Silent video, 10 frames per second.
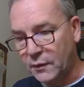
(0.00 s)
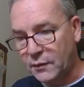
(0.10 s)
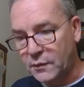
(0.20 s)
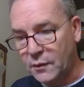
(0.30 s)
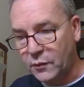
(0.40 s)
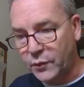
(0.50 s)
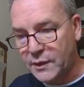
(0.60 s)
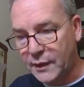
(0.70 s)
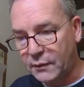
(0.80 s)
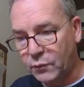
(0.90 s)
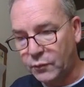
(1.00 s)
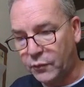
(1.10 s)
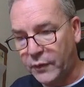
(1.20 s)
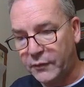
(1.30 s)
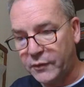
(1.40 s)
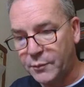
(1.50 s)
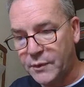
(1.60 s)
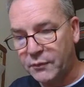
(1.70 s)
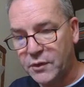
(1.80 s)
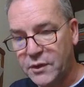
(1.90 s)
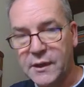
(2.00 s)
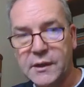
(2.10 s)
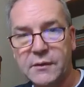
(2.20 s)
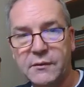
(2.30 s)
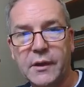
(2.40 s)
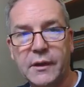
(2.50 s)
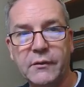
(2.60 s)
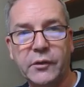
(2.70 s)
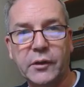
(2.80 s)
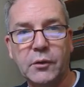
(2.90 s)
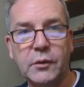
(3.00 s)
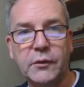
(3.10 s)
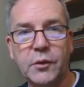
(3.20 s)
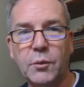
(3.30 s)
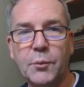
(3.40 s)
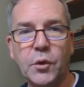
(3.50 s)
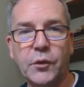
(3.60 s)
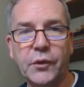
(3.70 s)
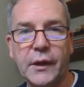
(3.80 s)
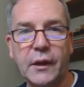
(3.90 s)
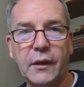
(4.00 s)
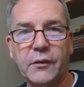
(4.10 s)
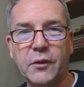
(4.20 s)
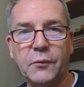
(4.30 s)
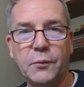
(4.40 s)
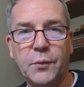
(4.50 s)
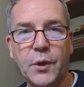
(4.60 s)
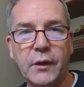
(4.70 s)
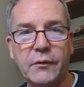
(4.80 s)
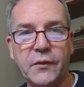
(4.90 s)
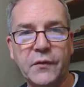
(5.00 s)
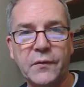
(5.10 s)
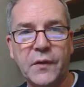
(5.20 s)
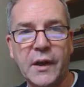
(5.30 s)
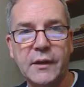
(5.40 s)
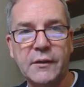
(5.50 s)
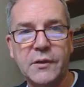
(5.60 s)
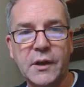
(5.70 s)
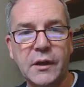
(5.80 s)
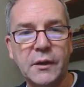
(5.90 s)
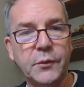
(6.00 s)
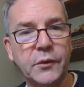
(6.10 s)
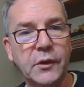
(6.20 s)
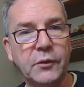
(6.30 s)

So if we say, well, 5 times the average is 85, so if you were more than that, if you're going for 5 times as